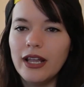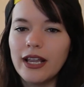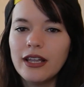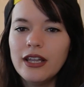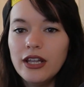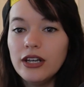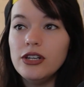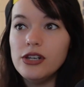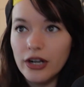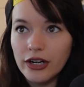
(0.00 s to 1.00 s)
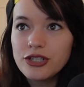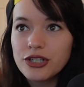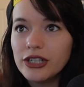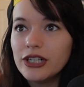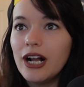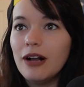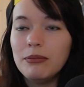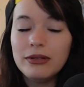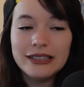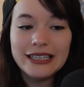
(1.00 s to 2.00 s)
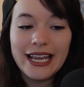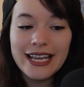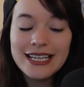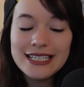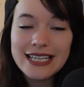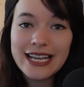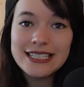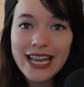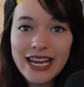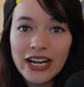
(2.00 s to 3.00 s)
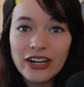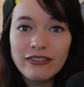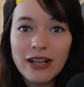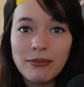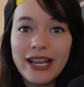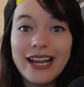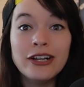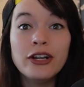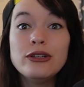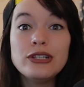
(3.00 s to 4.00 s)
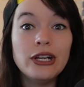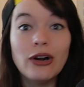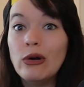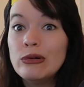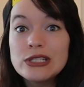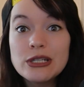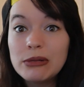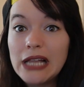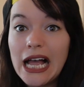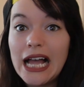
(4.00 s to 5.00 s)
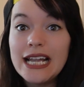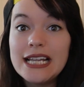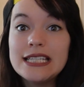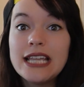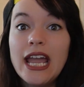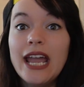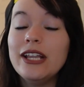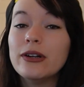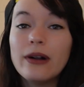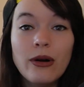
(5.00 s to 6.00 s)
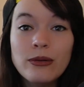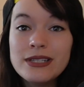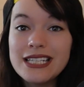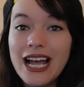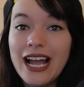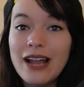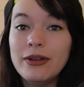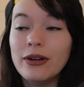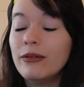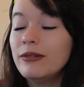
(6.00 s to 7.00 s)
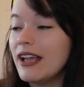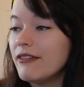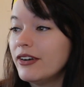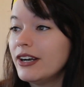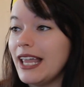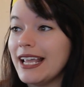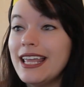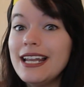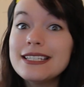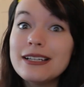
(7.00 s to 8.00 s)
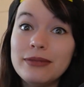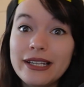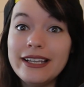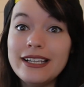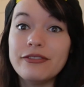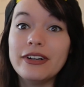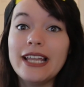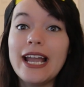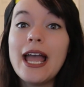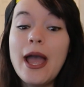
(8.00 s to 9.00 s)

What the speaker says: like nurture a plant and take care of that plant, you're using your own supplies and your own time, your own effort, like that is completely different. Like,